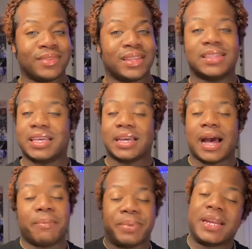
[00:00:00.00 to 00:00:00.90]
the
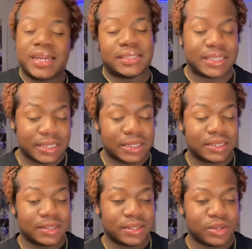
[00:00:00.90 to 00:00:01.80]
ability.
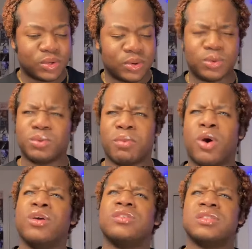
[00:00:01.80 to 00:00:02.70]
Ooh,
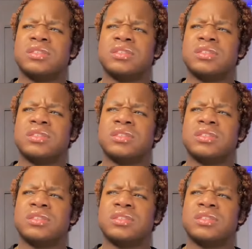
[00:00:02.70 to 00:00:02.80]
bars.